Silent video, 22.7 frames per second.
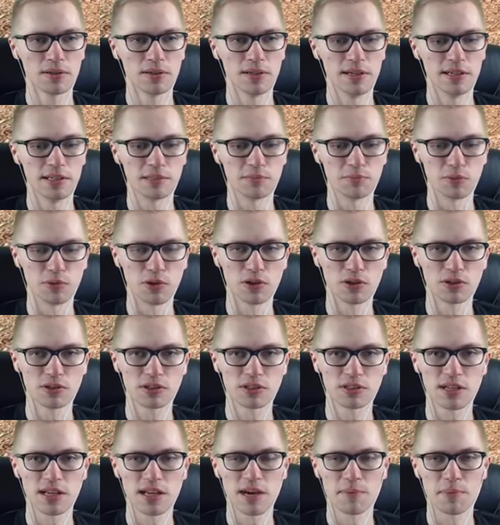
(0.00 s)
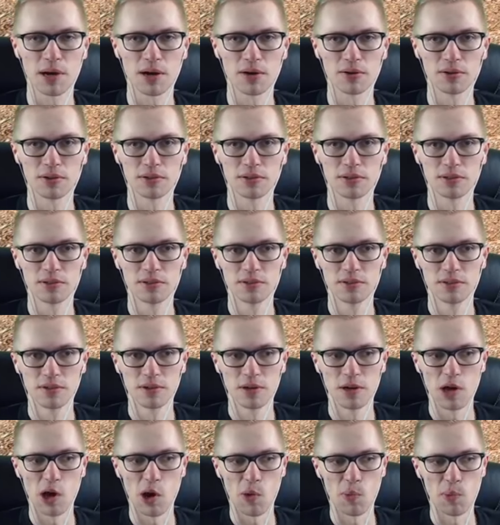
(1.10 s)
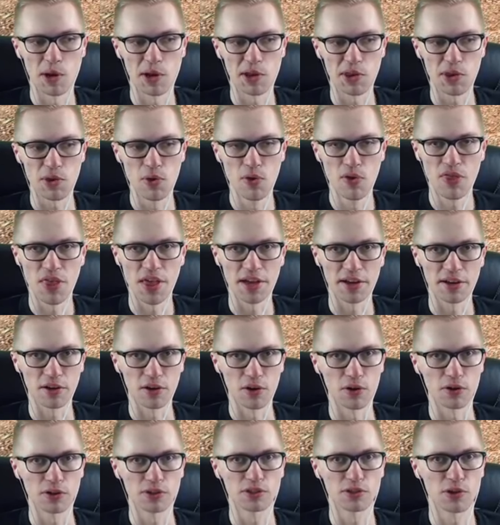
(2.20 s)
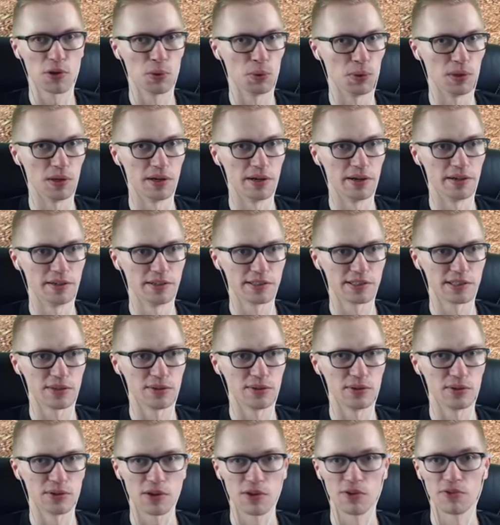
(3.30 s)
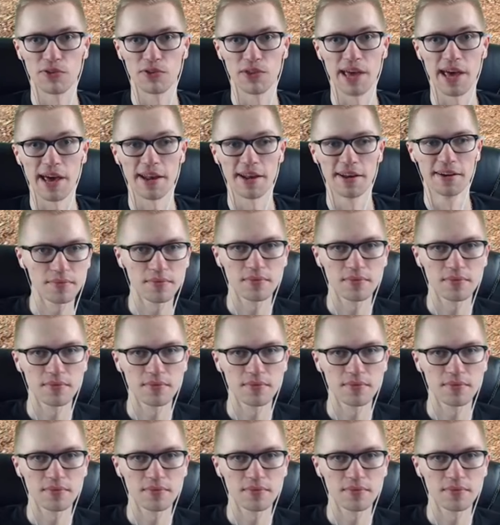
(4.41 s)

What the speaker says: It's mostly about what you think looks cooler, so go for that.